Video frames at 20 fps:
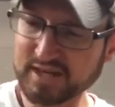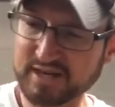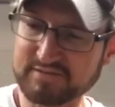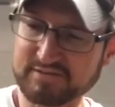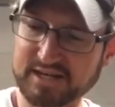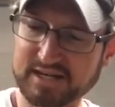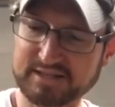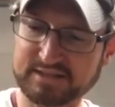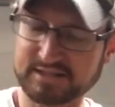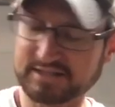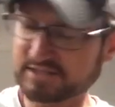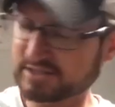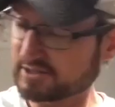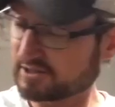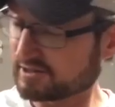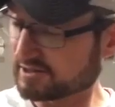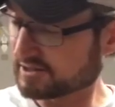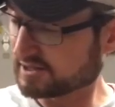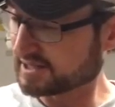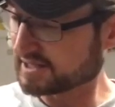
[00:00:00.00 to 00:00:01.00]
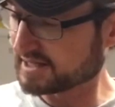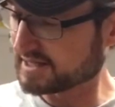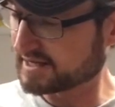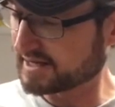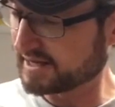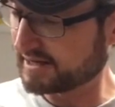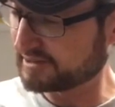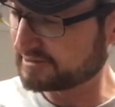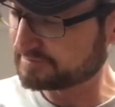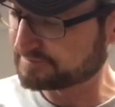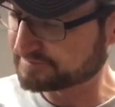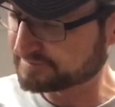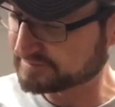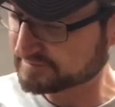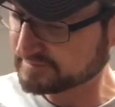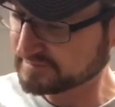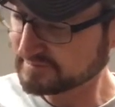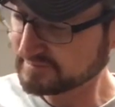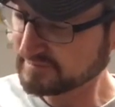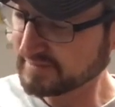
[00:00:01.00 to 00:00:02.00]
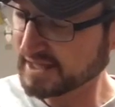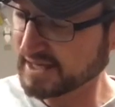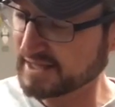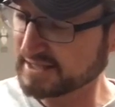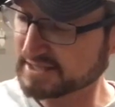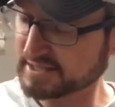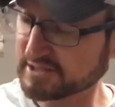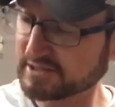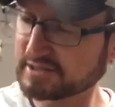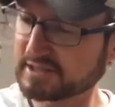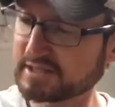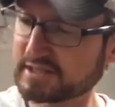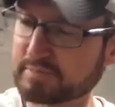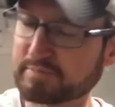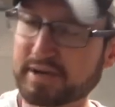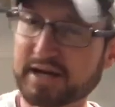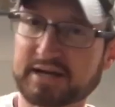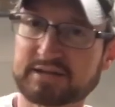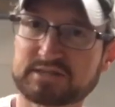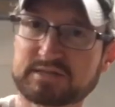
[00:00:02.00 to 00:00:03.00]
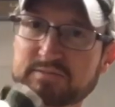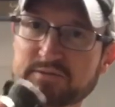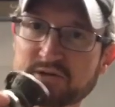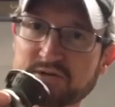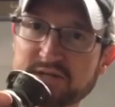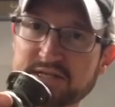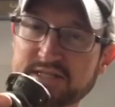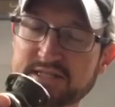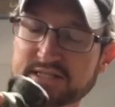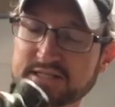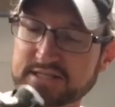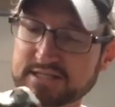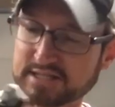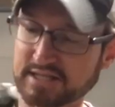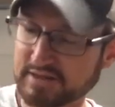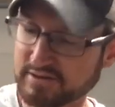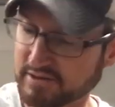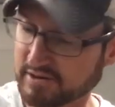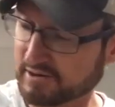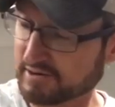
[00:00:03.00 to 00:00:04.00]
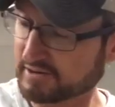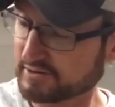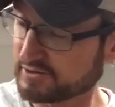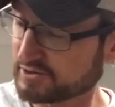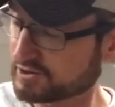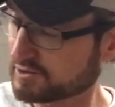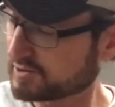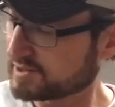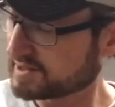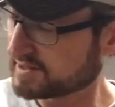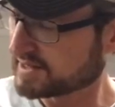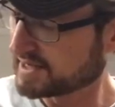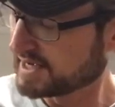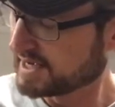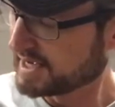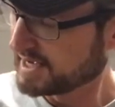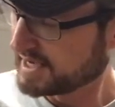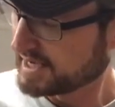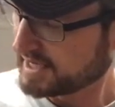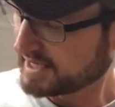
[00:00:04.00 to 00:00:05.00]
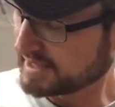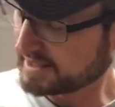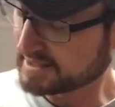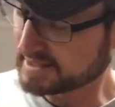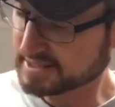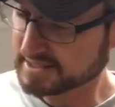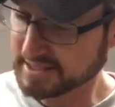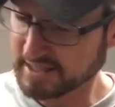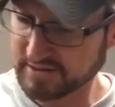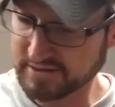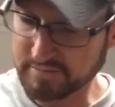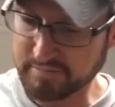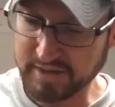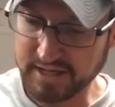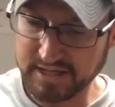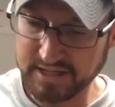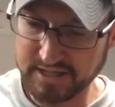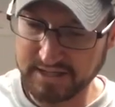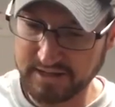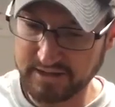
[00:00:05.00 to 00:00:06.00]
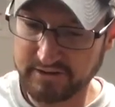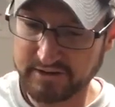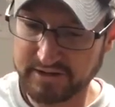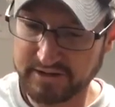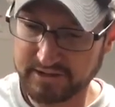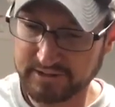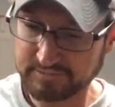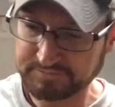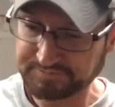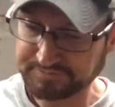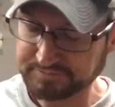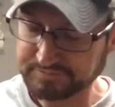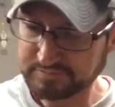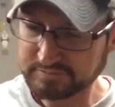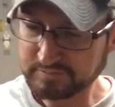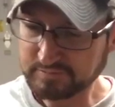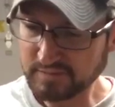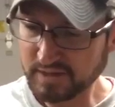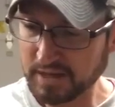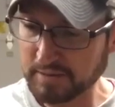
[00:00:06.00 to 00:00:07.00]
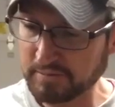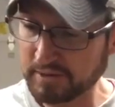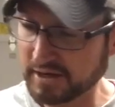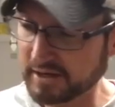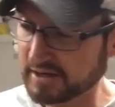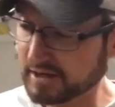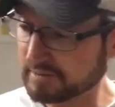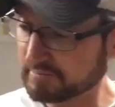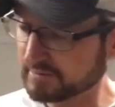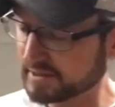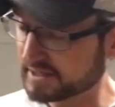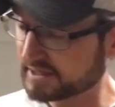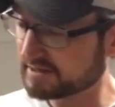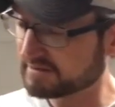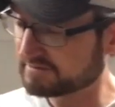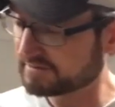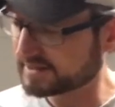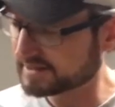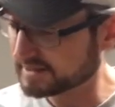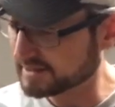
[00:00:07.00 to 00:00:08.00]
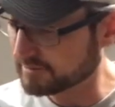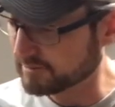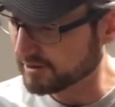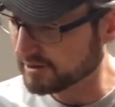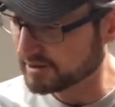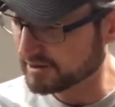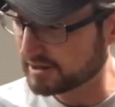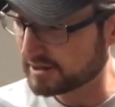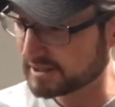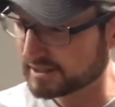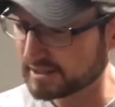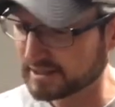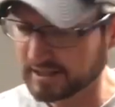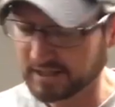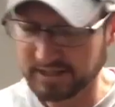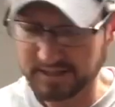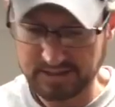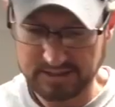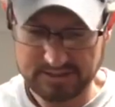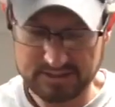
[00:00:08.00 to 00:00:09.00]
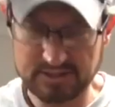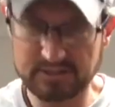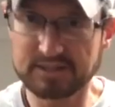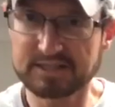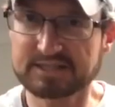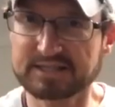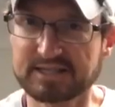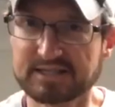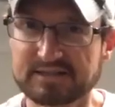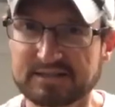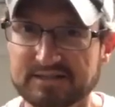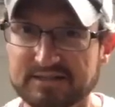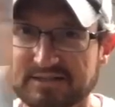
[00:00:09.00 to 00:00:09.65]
I've got this all cleaned out. I still need to pack some grease inside the cardan joint and inside the mating area, but I'm ready to finally work on it, so let's get